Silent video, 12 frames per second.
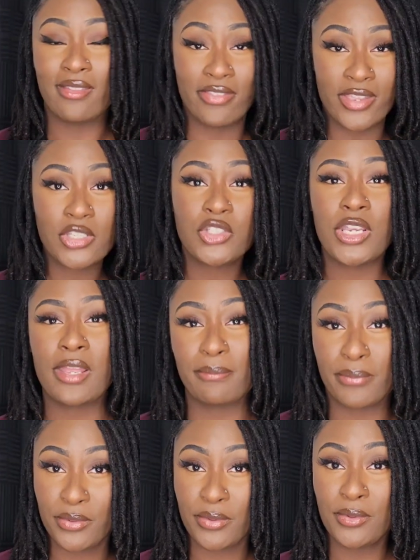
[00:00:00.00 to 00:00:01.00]
this
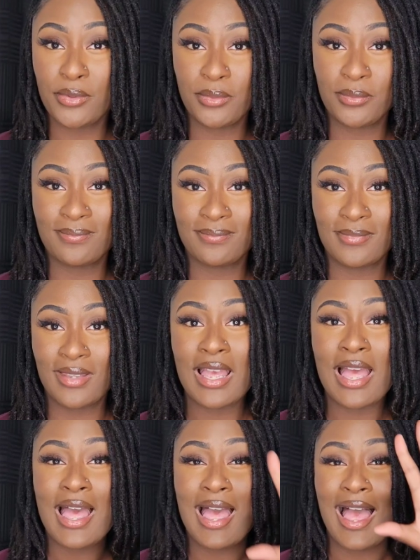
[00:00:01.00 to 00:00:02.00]
shampoo
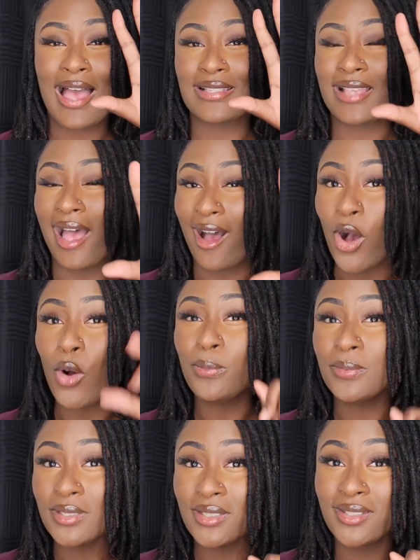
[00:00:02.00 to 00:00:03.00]
has
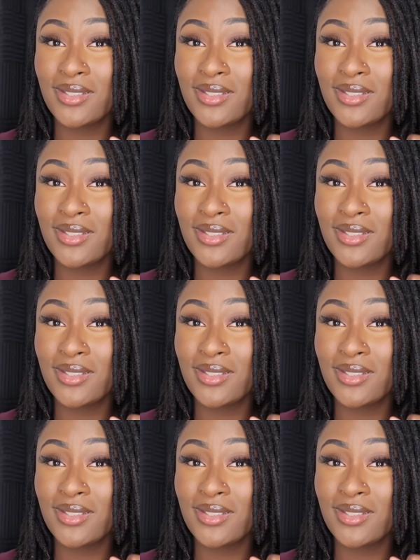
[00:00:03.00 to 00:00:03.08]
helped,